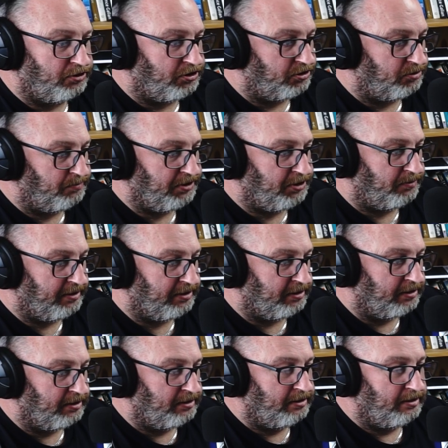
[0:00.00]
all you should be
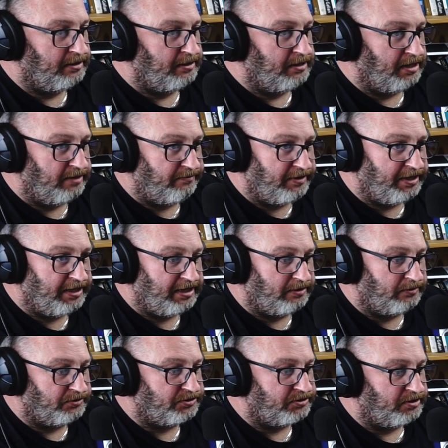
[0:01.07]
doing. Everything
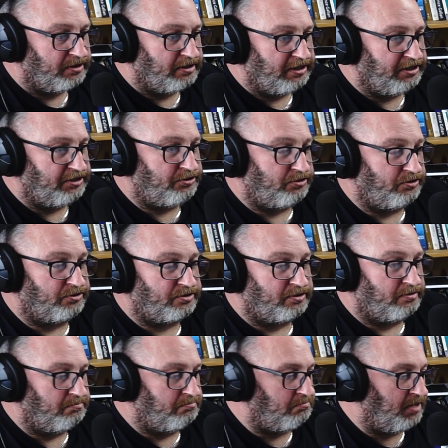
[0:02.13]
else is
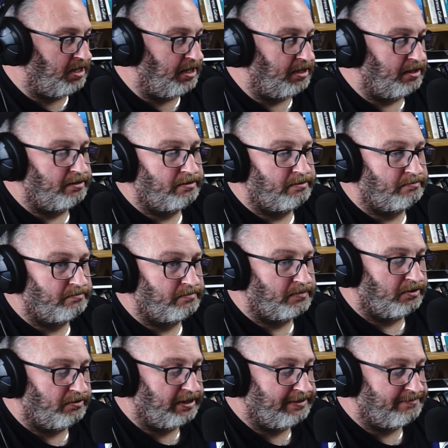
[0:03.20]
just meh.
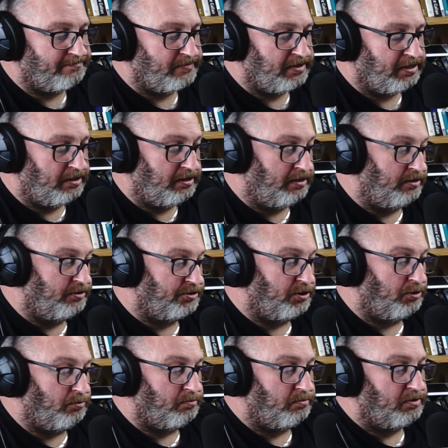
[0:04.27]
Alright?
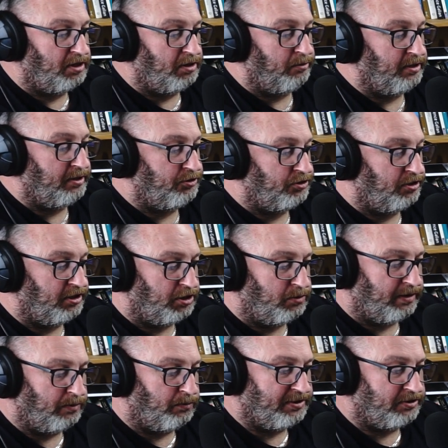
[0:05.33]
So, I hope you enjoyed
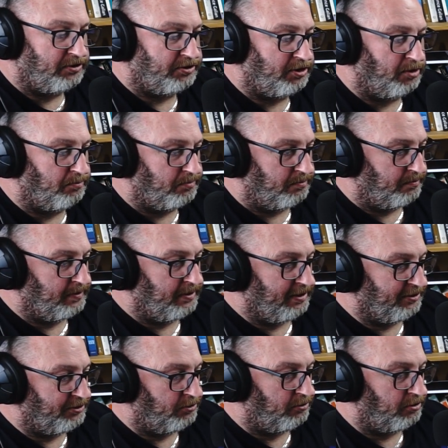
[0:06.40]
a quick whistle-stop
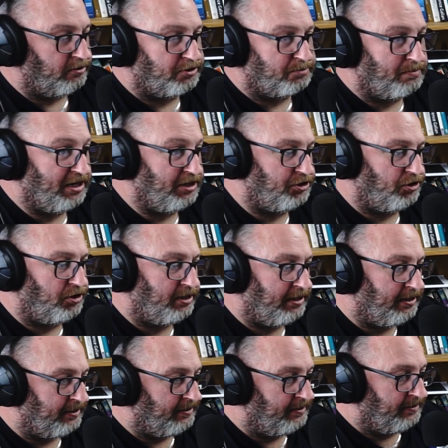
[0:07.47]
tour across my
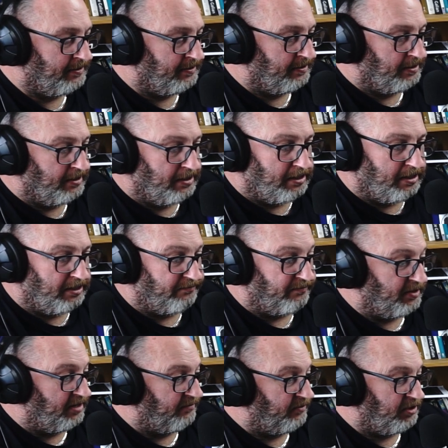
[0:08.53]
journey.
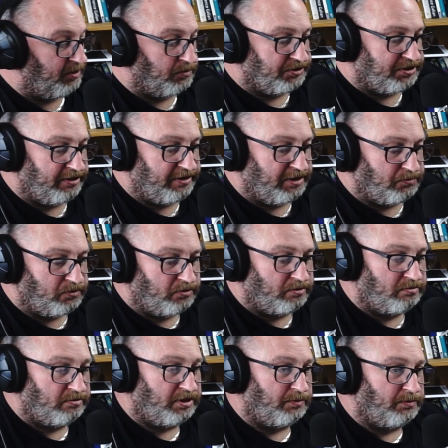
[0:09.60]
If ever you want to hear any
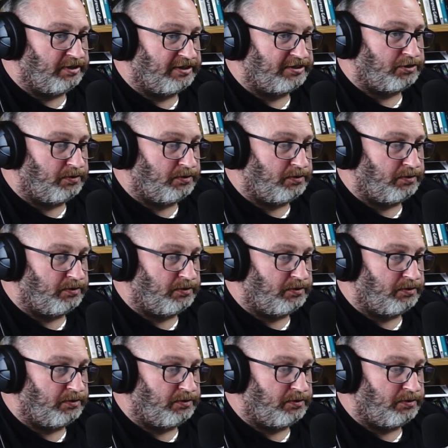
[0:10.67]
more, or you want to